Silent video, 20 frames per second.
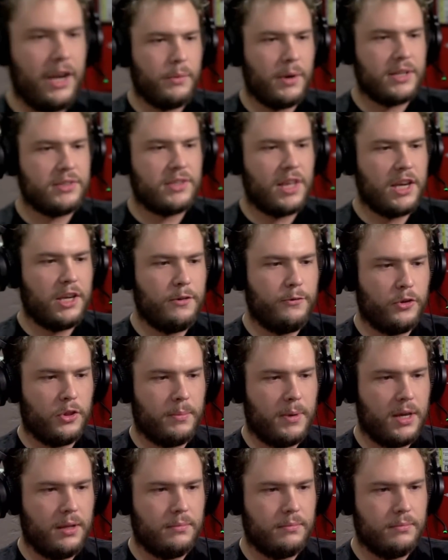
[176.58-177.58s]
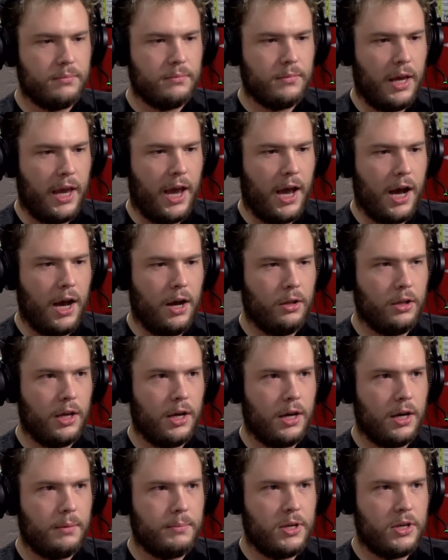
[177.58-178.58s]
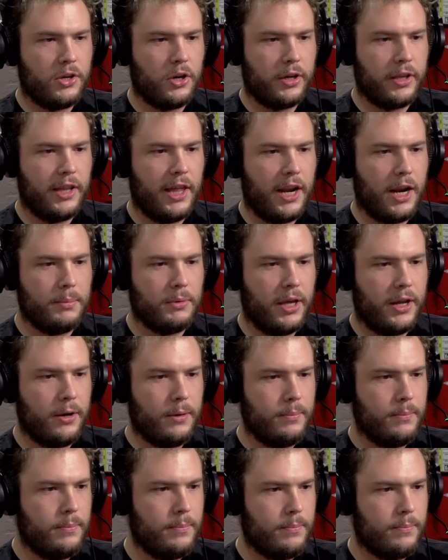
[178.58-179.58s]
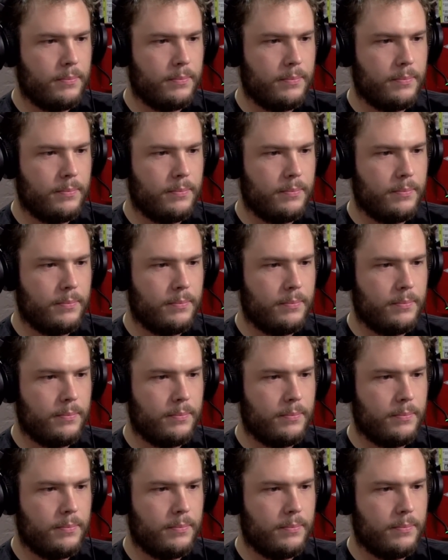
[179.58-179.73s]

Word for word: Anyways, thank you for the meat. I'll uh, be cooking that up later.